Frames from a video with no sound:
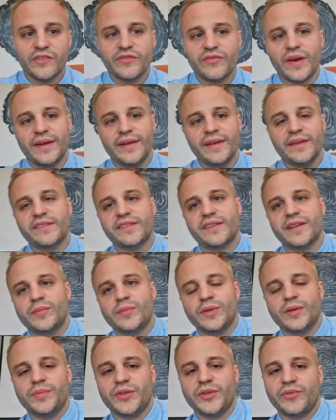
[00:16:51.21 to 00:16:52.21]
finding
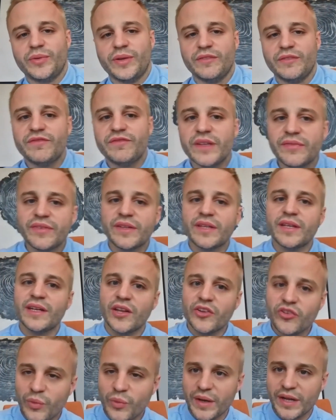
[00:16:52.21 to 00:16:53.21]
somewhere between 15
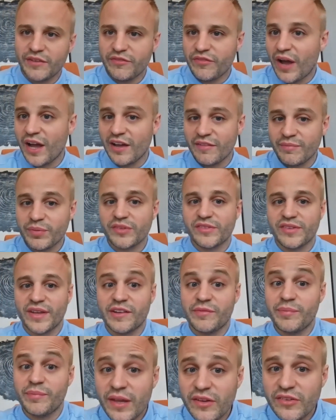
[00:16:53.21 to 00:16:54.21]
and 25%
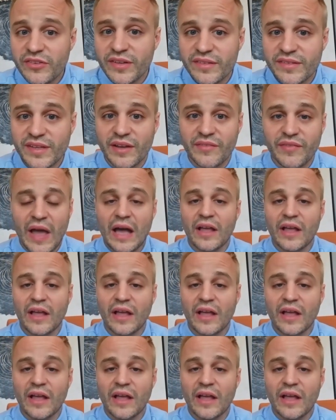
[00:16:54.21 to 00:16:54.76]
of patients have